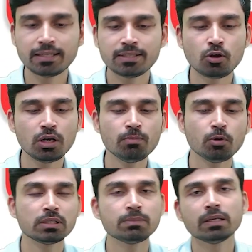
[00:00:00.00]
that is all
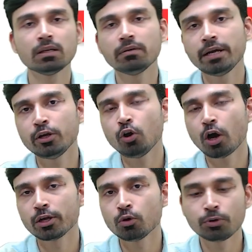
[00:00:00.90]
about this particular video.
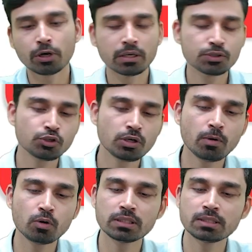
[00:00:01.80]
I hope you understood
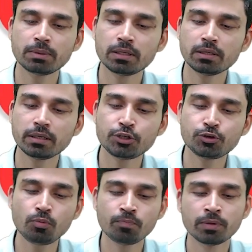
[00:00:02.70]
about this particular
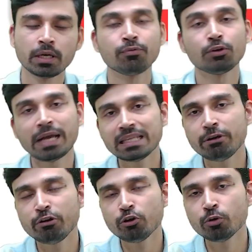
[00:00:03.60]
issue. If you like the
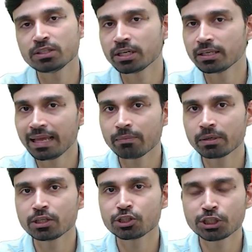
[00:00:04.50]
video, please hit the like
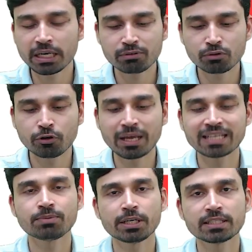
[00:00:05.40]
button, share it with your fellow
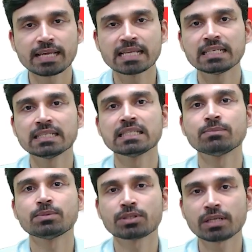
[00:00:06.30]
aspirants, as well as
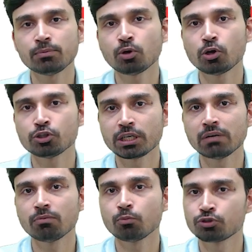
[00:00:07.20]
subscribe to our
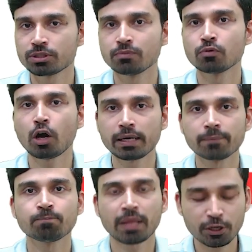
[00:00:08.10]
channel for more useful content.
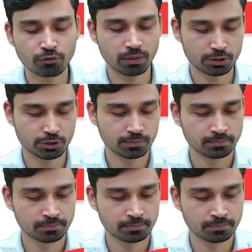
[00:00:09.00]
Thank you very much.